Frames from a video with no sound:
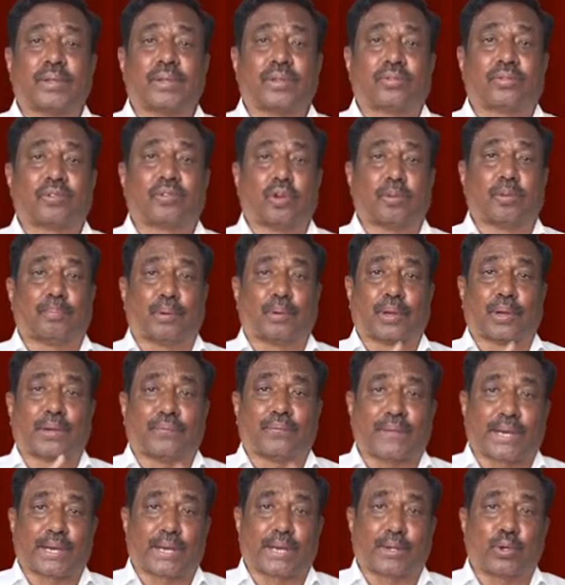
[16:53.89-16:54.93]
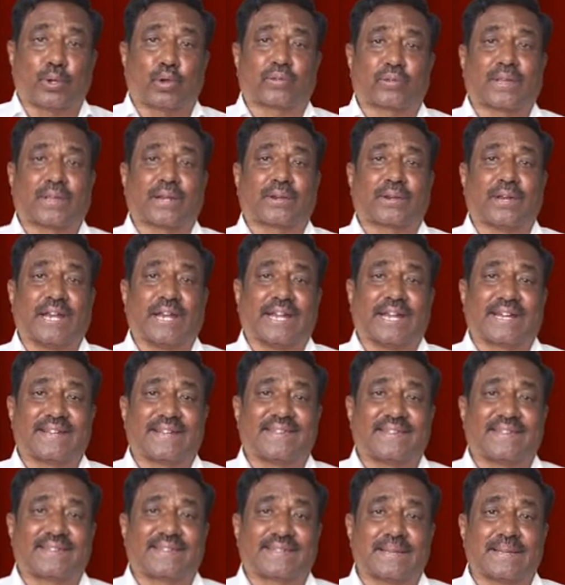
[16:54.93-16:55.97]
So Porifera, no circulatory
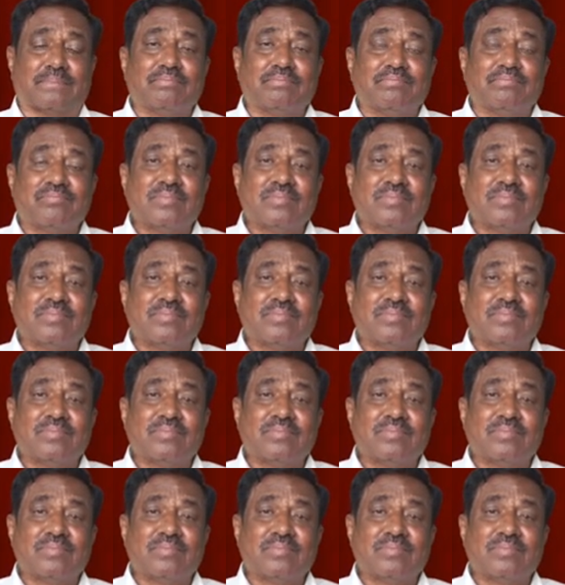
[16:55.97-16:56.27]
system,